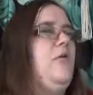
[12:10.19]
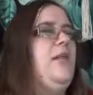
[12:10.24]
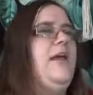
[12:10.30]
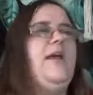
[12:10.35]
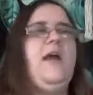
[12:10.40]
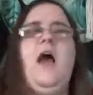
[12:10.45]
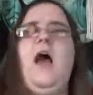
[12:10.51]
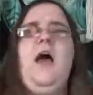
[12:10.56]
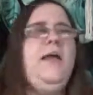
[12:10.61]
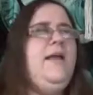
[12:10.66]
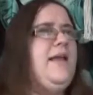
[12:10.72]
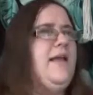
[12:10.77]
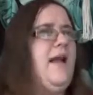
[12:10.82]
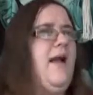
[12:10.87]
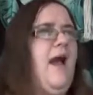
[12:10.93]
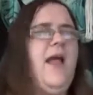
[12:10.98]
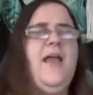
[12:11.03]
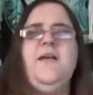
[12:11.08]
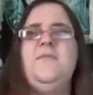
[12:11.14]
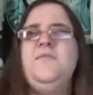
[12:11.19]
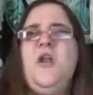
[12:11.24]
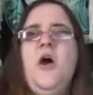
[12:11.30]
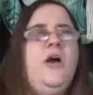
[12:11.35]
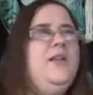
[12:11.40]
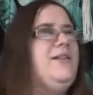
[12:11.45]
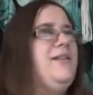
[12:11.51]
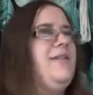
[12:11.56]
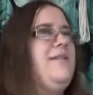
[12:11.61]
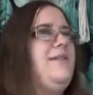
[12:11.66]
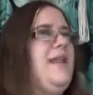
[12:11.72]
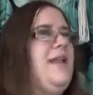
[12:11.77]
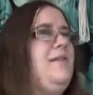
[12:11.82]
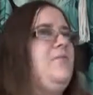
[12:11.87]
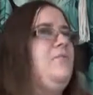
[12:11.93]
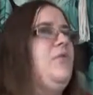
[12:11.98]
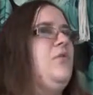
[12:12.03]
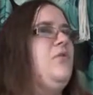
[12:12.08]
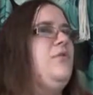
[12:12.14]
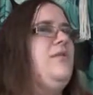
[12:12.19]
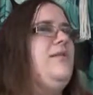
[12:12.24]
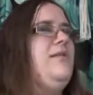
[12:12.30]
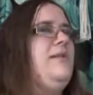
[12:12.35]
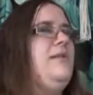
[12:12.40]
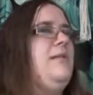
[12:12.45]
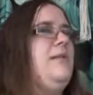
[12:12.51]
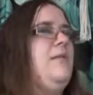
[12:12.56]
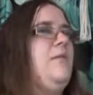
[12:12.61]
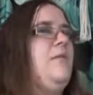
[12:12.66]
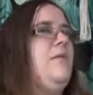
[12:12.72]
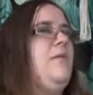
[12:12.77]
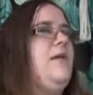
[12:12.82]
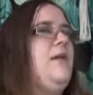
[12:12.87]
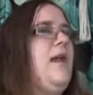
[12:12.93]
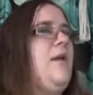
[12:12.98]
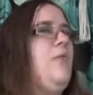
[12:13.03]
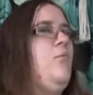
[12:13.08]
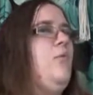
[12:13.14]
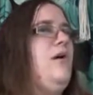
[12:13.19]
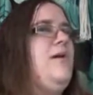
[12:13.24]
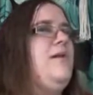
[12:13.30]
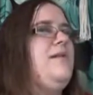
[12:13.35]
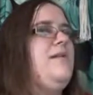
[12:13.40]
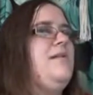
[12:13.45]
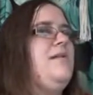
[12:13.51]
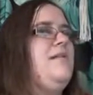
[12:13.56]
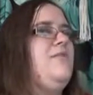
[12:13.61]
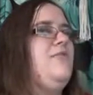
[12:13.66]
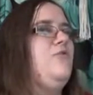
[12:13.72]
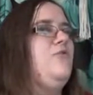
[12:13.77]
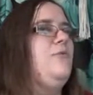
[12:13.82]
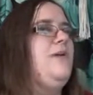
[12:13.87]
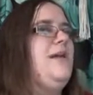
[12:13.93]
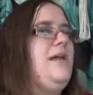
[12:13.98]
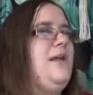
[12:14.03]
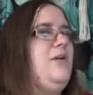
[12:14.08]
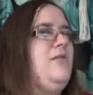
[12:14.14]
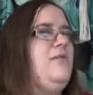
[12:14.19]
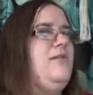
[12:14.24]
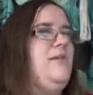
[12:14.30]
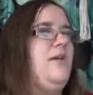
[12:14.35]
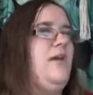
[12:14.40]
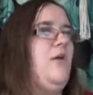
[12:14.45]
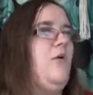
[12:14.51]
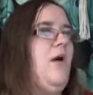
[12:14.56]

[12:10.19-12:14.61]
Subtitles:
Like, I am not the same person that I was 3 years ago.